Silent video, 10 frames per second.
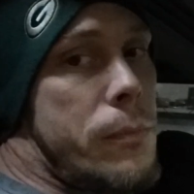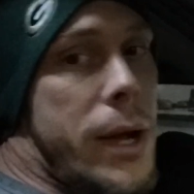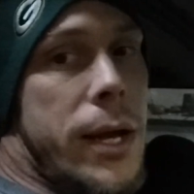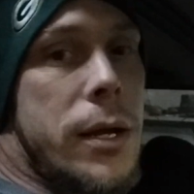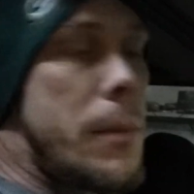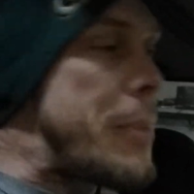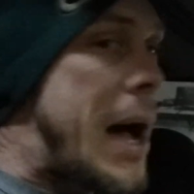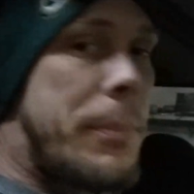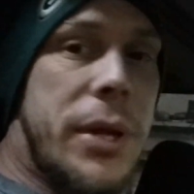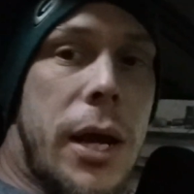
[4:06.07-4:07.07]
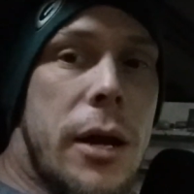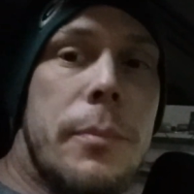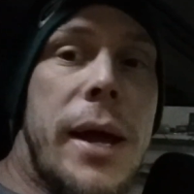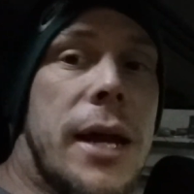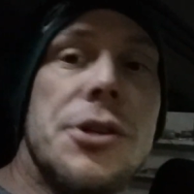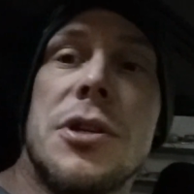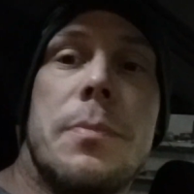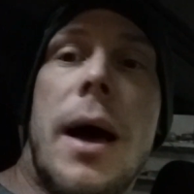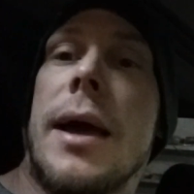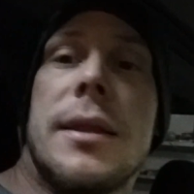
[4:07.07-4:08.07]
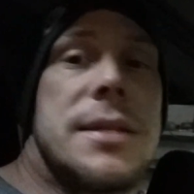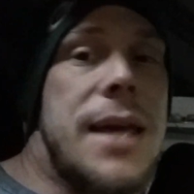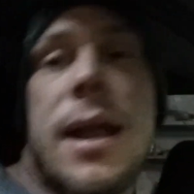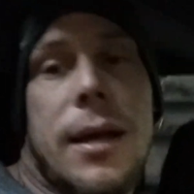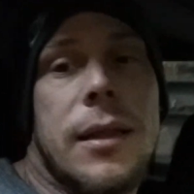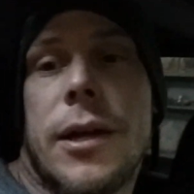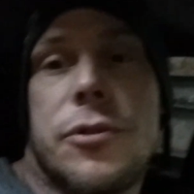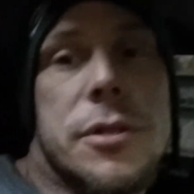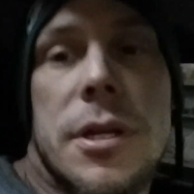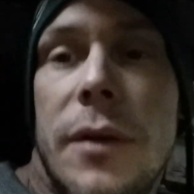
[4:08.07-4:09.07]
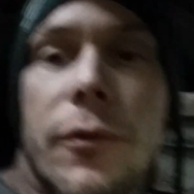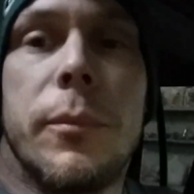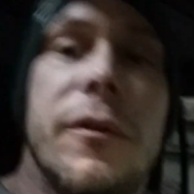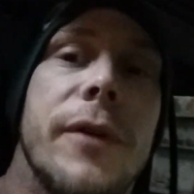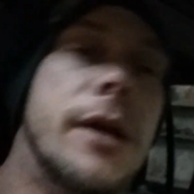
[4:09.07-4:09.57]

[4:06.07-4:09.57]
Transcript: you might end up popping the airbag just by the static electricity from